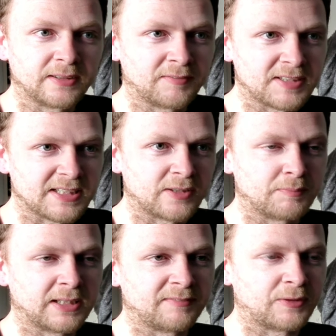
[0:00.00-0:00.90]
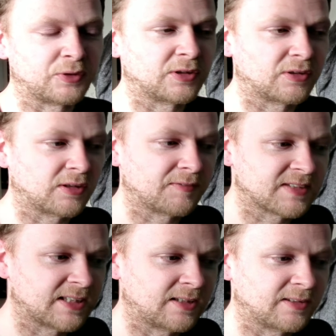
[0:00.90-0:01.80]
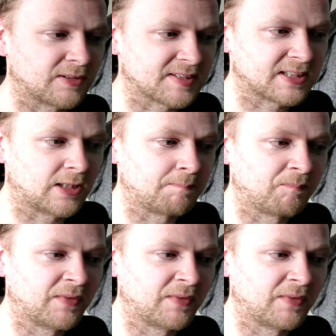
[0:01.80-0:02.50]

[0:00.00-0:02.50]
Obviously, combining that with Core Lost Time,